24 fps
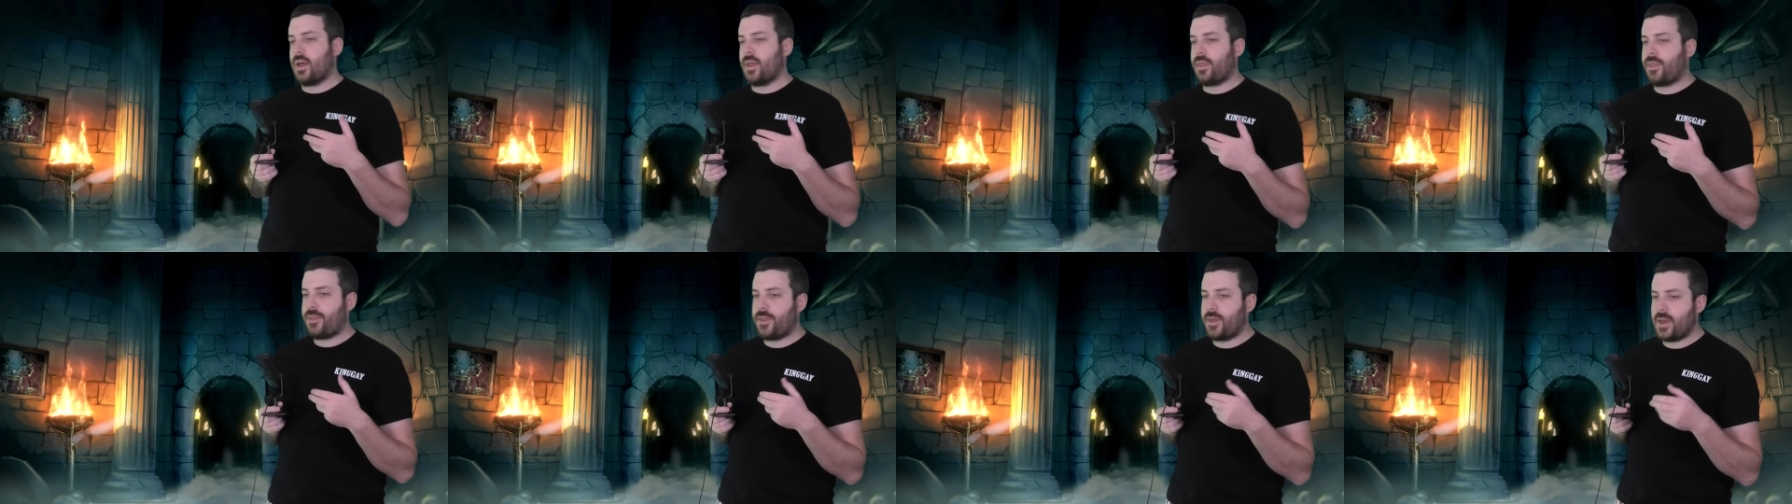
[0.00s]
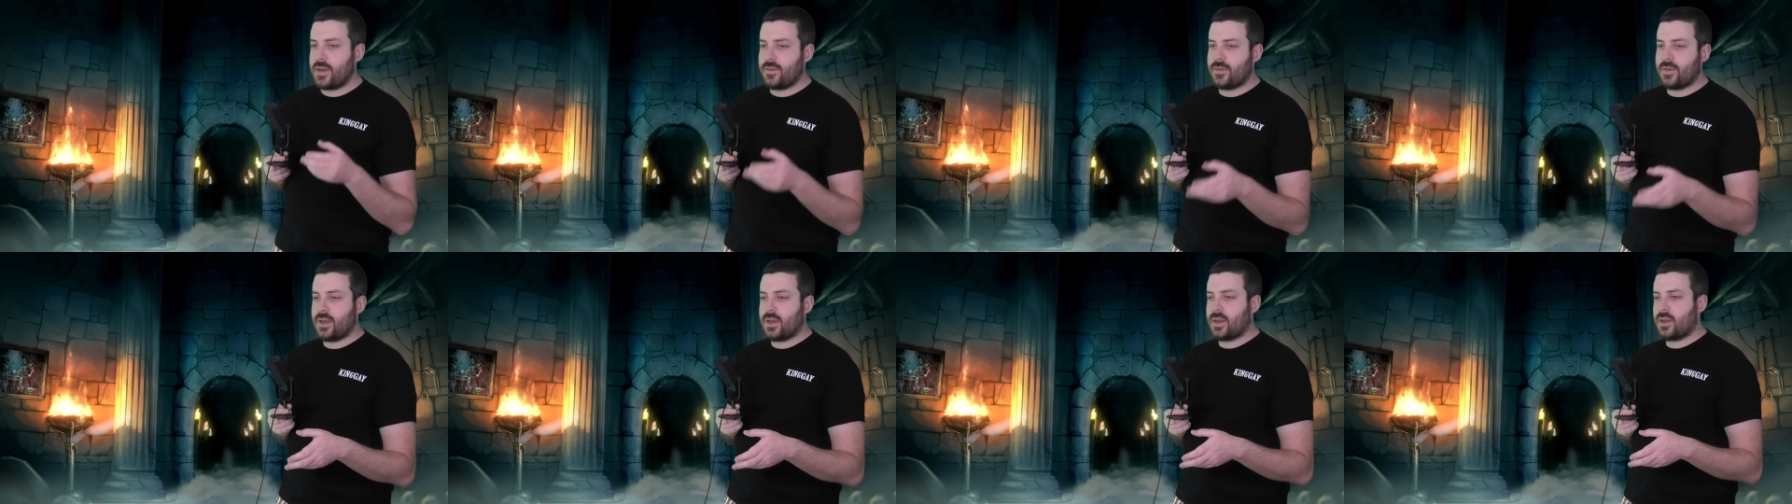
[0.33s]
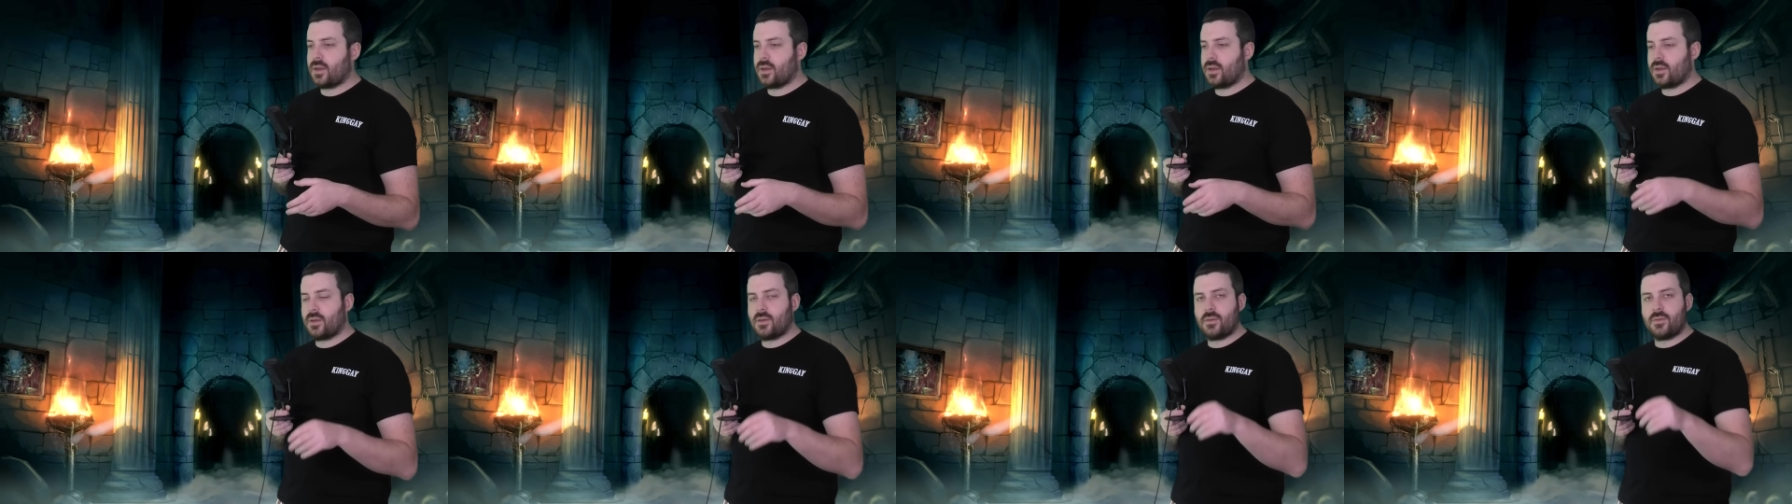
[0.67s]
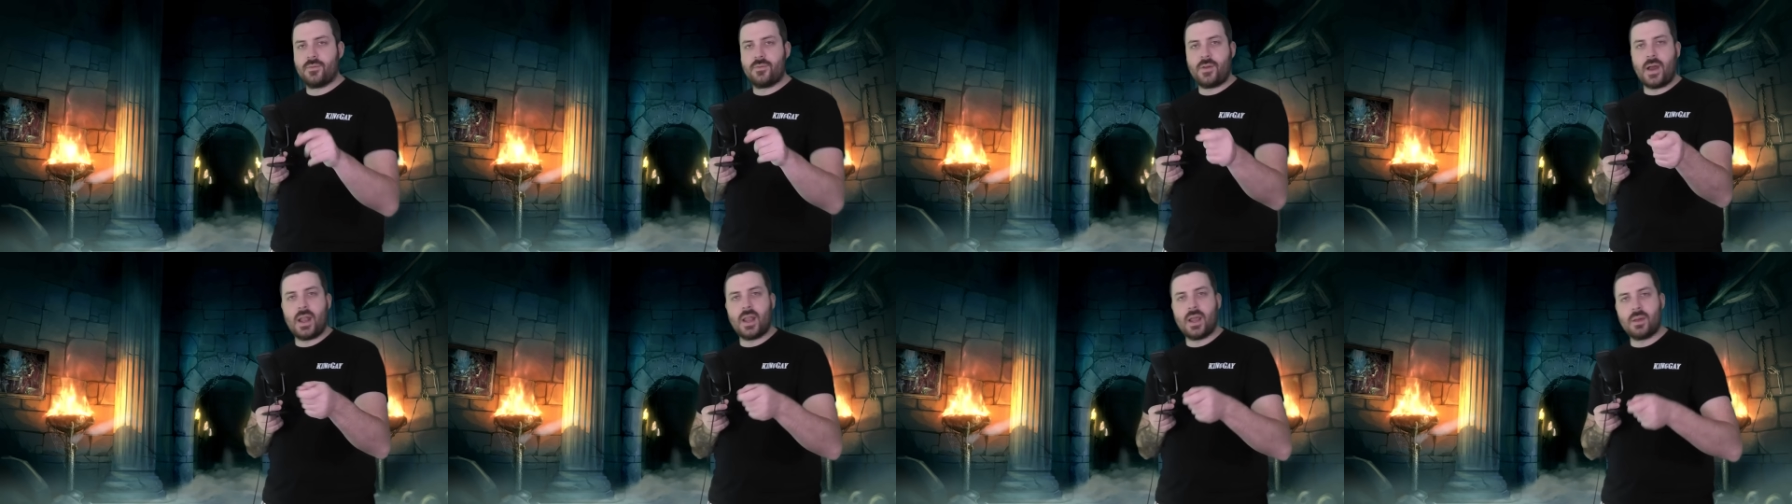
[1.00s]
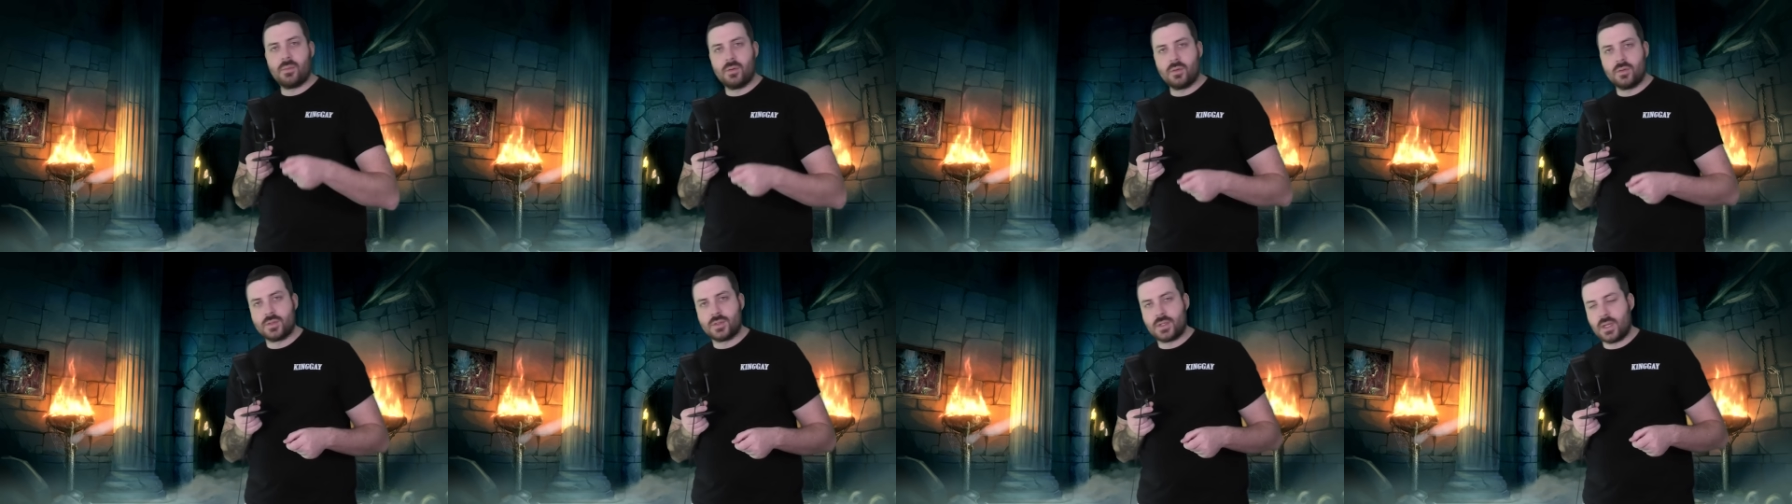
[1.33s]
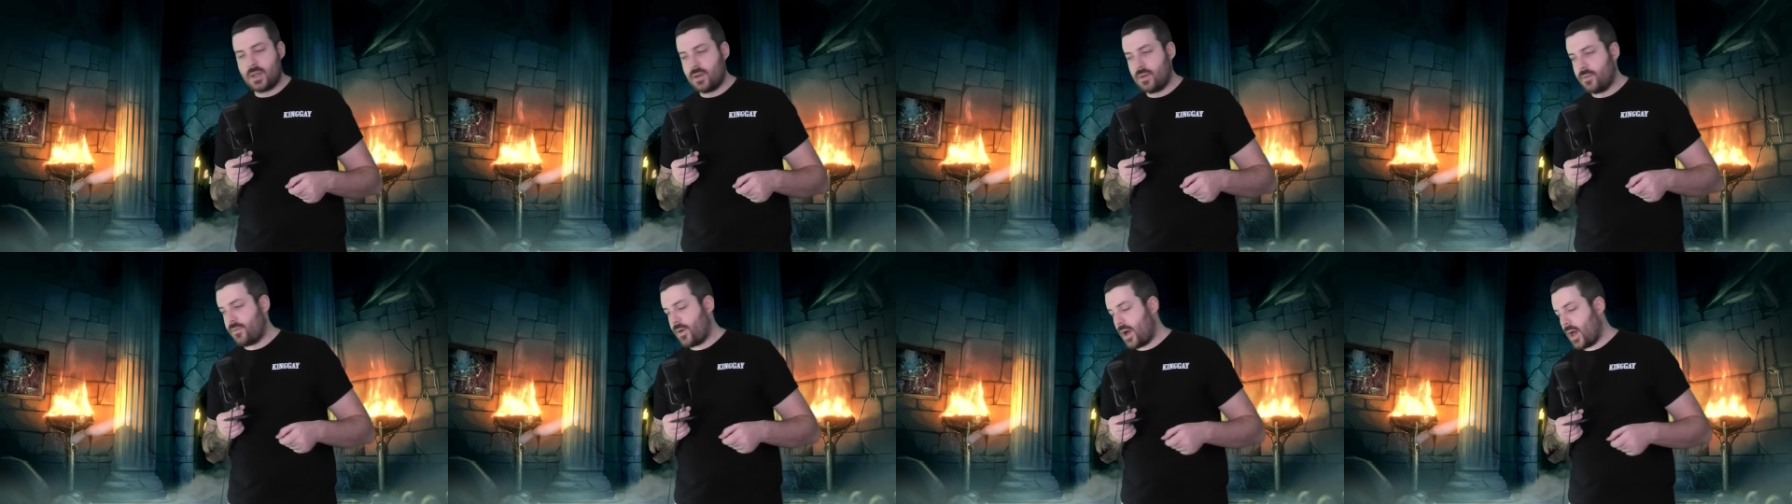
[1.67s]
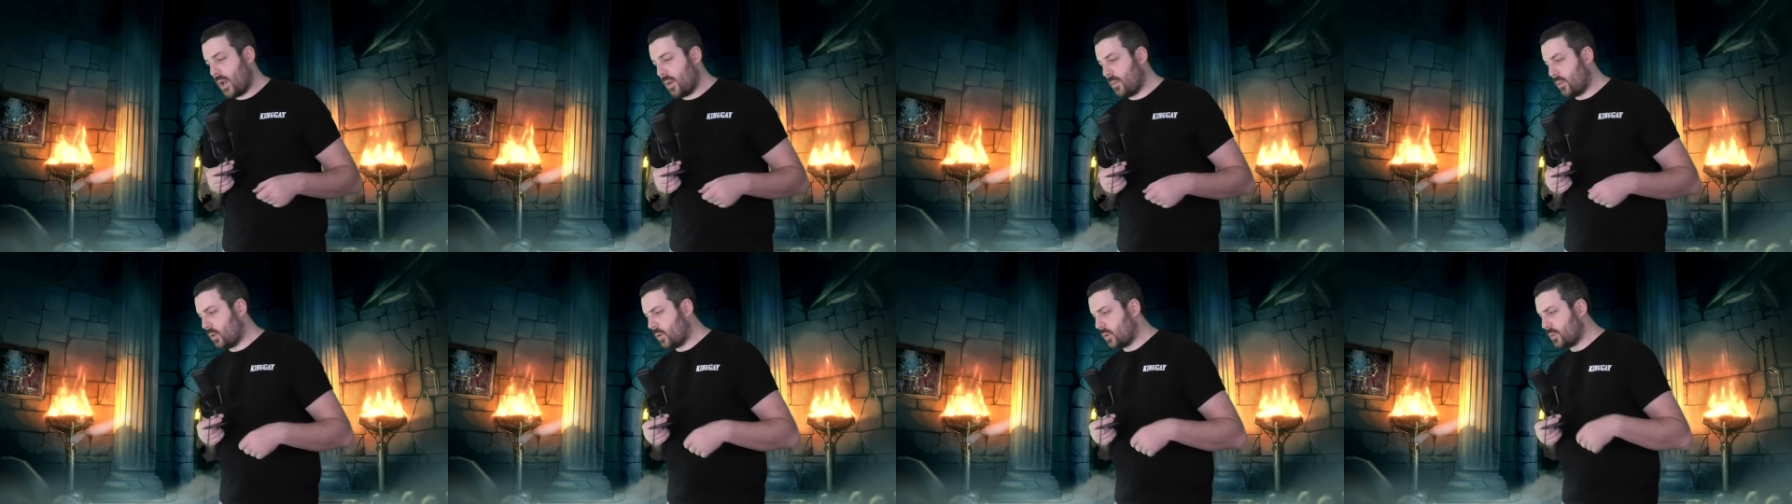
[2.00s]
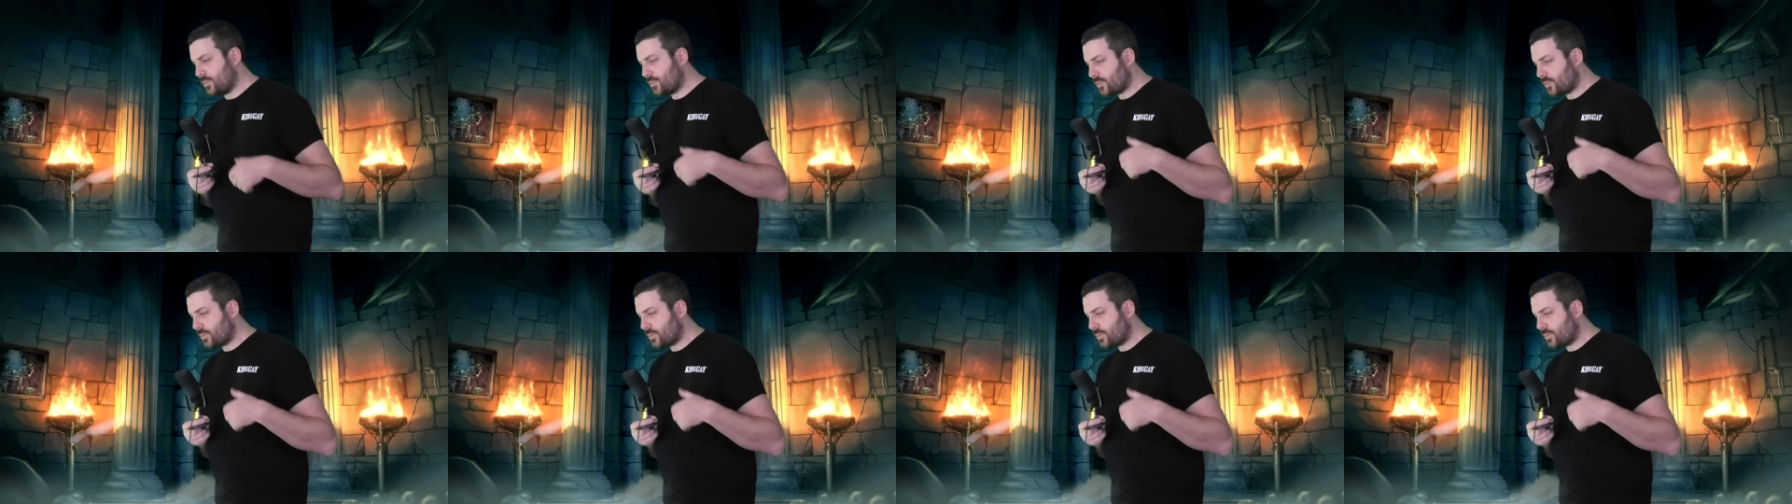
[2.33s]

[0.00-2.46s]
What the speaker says: thieving valuables in Valamor.